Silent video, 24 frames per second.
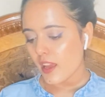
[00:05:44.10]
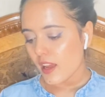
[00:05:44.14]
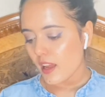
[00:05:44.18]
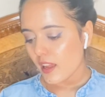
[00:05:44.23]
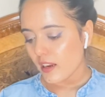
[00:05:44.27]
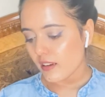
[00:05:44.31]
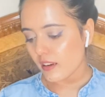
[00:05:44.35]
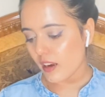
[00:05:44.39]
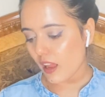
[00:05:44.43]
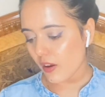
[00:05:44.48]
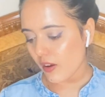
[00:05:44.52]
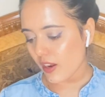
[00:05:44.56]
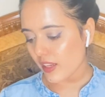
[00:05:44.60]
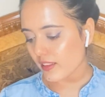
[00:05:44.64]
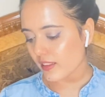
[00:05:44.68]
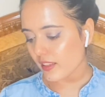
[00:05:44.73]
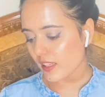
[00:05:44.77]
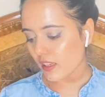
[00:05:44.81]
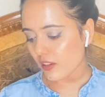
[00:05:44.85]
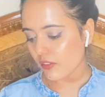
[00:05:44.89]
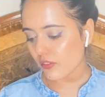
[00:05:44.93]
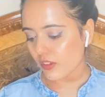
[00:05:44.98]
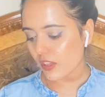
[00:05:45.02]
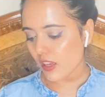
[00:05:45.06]
Now I
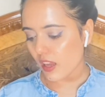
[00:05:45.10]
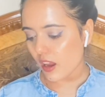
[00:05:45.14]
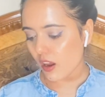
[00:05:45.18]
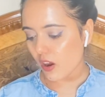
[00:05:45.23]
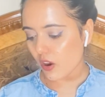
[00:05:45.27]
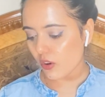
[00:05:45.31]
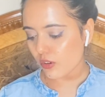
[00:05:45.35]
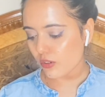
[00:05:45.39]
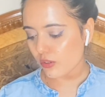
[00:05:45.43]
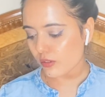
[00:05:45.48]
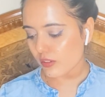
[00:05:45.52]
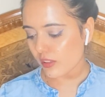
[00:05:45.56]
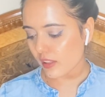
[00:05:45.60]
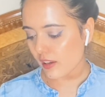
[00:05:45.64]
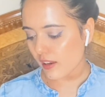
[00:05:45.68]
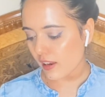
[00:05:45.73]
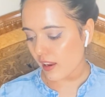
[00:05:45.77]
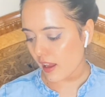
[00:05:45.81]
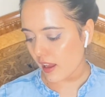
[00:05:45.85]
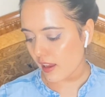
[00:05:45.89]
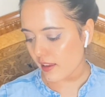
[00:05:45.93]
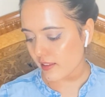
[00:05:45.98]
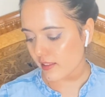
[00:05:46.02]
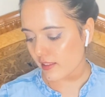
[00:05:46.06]
think we are on to the
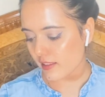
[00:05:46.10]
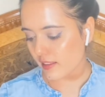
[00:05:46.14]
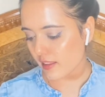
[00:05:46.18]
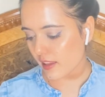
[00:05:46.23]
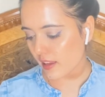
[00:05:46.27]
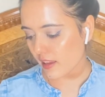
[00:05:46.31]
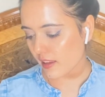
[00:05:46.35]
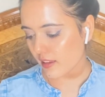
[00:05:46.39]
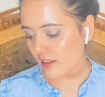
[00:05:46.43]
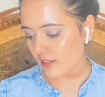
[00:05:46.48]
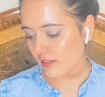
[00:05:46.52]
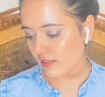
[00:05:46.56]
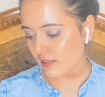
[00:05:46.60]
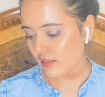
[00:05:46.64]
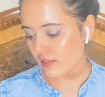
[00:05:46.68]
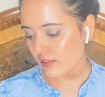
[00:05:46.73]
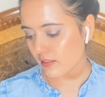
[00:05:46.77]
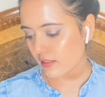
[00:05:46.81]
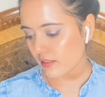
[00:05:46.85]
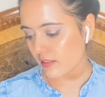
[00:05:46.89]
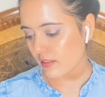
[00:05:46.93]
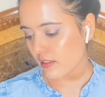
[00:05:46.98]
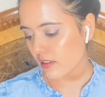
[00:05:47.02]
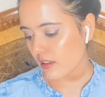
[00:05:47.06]
last thing.
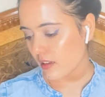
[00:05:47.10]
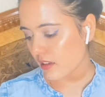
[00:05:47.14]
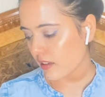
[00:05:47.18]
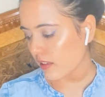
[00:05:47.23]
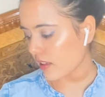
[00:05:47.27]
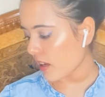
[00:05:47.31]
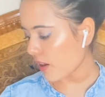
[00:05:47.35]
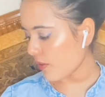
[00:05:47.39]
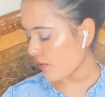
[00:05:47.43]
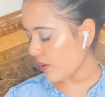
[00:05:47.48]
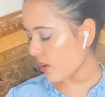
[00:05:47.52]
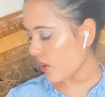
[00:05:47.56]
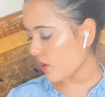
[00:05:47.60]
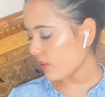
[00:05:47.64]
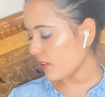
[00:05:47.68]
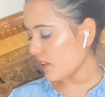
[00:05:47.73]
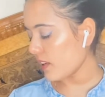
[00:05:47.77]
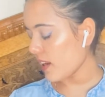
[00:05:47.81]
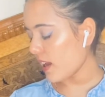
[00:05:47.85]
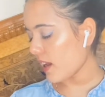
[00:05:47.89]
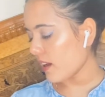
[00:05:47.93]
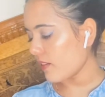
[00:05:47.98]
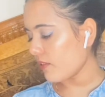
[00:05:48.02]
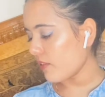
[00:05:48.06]
Yeah, we are on the
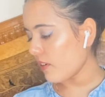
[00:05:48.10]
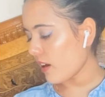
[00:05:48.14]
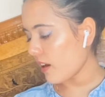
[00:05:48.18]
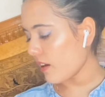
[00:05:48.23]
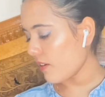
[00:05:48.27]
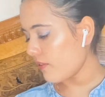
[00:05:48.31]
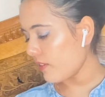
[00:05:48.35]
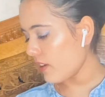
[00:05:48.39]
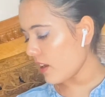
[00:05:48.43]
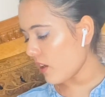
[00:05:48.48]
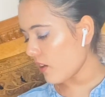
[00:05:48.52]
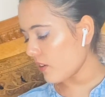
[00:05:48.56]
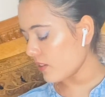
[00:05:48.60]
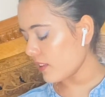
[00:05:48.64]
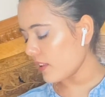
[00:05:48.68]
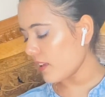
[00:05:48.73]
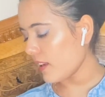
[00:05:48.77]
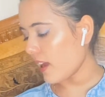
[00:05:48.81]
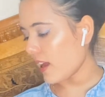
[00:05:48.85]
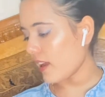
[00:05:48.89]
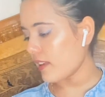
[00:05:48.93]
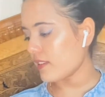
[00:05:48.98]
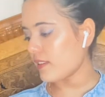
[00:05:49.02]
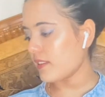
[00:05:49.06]

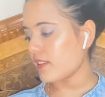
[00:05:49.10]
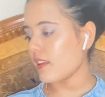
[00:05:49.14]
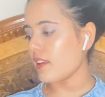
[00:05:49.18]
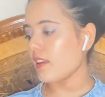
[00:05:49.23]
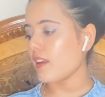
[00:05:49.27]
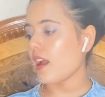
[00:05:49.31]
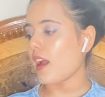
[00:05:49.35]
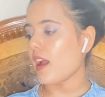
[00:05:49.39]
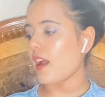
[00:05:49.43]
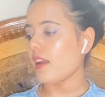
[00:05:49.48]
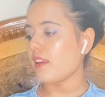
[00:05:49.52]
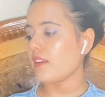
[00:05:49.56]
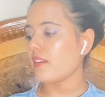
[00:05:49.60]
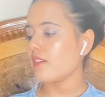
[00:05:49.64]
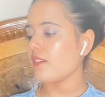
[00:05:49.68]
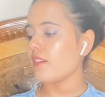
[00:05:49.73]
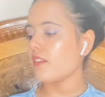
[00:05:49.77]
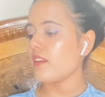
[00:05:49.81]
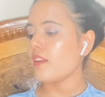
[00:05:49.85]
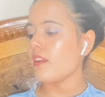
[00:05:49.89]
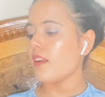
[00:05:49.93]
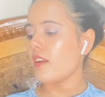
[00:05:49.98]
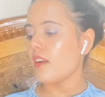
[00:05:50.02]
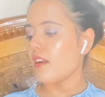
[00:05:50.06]
last thing, and
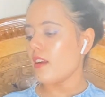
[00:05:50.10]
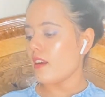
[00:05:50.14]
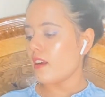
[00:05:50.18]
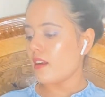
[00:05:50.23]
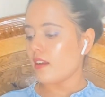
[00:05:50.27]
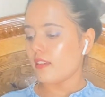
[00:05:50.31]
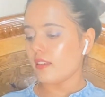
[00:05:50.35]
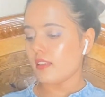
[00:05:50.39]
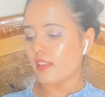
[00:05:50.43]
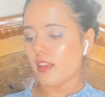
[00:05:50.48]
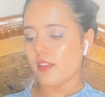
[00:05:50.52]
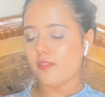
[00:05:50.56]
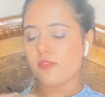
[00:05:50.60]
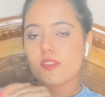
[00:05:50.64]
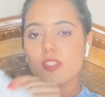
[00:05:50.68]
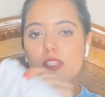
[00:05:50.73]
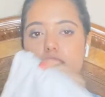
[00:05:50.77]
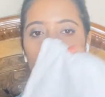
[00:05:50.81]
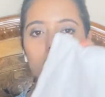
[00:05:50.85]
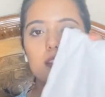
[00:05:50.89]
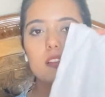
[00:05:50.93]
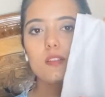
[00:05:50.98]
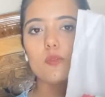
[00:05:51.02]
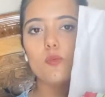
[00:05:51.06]
yeah,
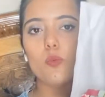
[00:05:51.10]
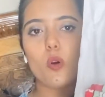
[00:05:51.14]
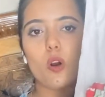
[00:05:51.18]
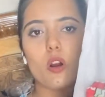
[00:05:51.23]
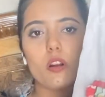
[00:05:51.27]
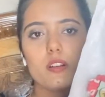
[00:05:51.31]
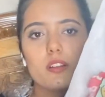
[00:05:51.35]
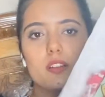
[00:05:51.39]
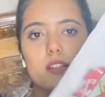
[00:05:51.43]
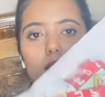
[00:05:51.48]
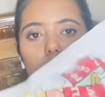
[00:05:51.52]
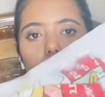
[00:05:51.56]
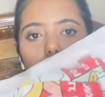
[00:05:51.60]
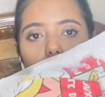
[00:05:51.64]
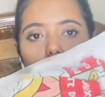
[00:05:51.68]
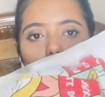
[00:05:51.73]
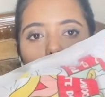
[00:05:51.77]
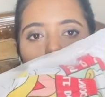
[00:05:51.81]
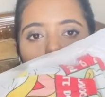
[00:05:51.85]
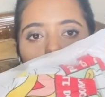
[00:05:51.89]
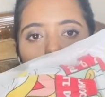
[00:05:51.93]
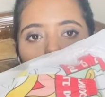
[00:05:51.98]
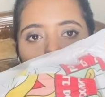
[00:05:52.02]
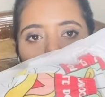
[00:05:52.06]
this is what
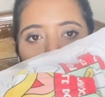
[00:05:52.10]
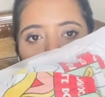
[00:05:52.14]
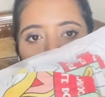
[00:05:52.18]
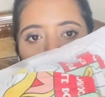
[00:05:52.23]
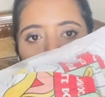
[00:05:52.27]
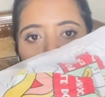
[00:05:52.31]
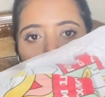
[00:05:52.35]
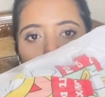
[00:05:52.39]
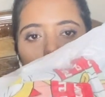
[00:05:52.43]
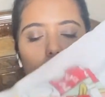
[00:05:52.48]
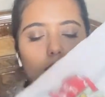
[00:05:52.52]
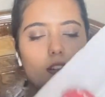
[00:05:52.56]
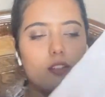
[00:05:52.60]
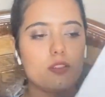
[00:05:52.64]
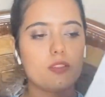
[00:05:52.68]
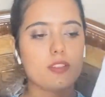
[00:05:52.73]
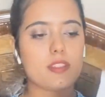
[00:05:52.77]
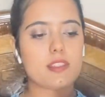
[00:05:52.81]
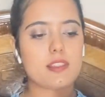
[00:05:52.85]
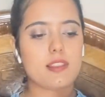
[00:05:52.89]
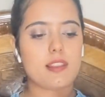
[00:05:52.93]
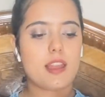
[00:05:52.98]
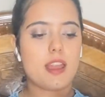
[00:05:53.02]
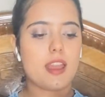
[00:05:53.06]
the last thing
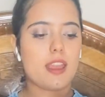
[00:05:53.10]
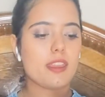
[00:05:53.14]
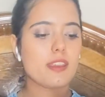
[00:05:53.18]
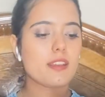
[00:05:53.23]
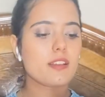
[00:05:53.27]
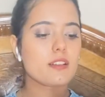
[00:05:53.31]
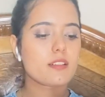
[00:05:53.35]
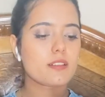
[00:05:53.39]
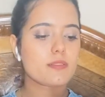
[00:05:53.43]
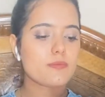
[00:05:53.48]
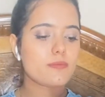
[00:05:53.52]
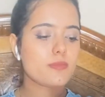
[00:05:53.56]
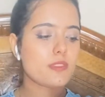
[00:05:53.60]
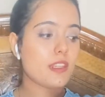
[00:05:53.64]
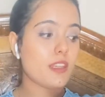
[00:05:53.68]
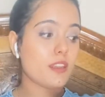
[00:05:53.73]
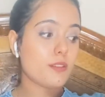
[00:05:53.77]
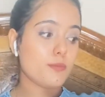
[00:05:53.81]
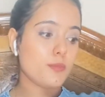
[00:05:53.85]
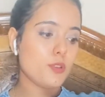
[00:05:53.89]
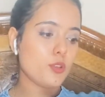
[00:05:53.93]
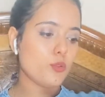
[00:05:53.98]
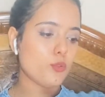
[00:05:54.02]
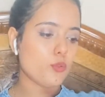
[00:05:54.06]
looks like.
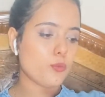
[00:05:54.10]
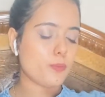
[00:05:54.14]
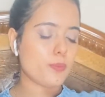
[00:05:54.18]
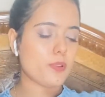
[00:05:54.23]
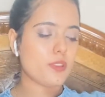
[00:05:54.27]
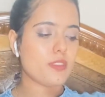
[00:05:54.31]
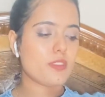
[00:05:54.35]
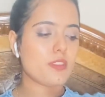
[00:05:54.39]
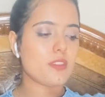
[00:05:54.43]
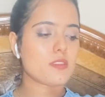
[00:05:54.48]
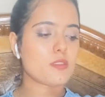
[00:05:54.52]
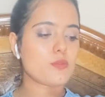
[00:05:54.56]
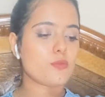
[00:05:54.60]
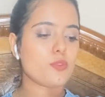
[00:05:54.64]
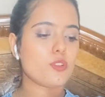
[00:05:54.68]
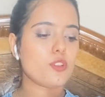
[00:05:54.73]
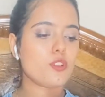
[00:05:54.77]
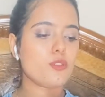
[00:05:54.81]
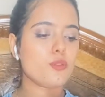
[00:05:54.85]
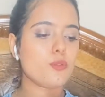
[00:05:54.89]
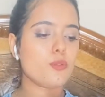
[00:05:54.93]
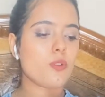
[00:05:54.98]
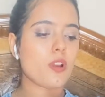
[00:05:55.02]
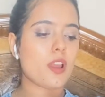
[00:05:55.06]
Let me open this for
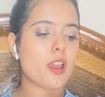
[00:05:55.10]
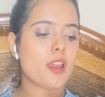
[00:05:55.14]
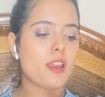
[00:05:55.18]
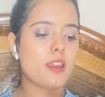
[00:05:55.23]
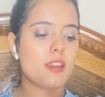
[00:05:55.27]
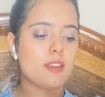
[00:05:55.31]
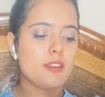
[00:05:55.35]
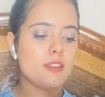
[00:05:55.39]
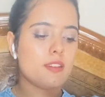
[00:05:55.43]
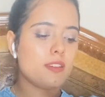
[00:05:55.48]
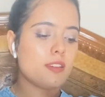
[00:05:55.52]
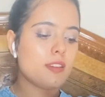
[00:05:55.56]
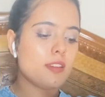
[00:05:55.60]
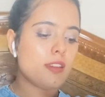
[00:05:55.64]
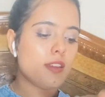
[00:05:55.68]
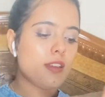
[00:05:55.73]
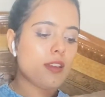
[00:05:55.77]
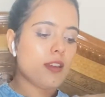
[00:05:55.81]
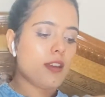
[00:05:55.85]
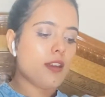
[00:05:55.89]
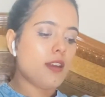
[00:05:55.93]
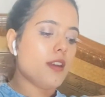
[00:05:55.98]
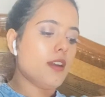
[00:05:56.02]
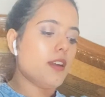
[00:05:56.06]
you and
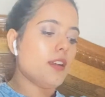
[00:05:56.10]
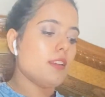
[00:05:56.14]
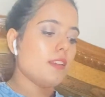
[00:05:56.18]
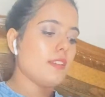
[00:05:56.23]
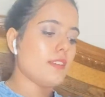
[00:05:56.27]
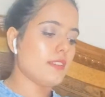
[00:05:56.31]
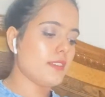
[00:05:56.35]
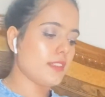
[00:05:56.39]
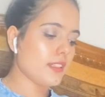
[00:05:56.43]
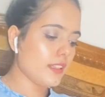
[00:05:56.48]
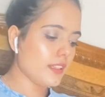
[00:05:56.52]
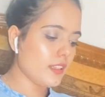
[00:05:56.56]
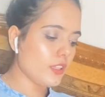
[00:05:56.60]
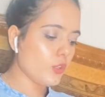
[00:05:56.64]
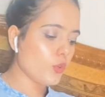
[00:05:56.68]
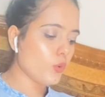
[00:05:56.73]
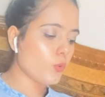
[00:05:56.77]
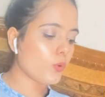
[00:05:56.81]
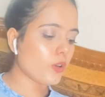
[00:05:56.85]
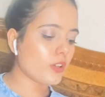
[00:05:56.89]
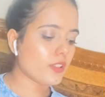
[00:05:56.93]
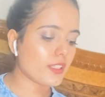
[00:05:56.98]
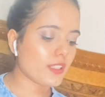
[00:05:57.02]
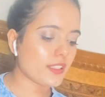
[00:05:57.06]
tell you
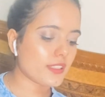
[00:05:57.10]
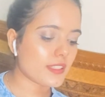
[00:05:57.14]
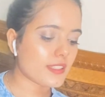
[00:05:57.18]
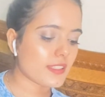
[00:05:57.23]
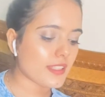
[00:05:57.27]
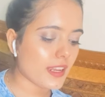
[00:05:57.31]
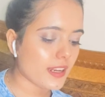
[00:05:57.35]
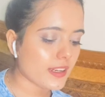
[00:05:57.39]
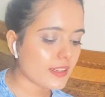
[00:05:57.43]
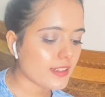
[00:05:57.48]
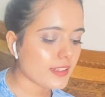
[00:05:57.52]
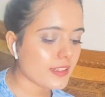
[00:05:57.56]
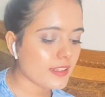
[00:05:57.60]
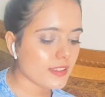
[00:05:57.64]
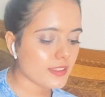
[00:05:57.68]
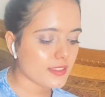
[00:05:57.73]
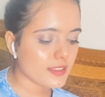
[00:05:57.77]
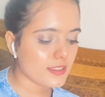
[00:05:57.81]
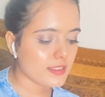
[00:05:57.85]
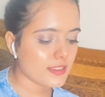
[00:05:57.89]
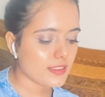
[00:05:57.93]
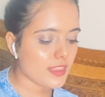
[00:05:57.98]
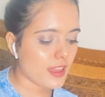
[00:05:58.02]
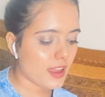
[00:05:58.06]
what exactly
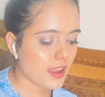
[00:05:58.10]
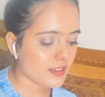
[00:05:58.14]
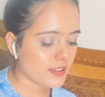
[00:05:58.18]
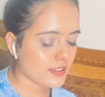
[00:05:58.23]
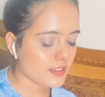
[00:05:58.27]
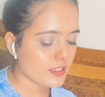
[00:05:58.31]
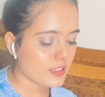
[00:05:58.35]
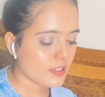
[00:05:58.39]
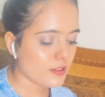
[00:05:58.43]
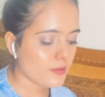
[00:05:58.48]
is that.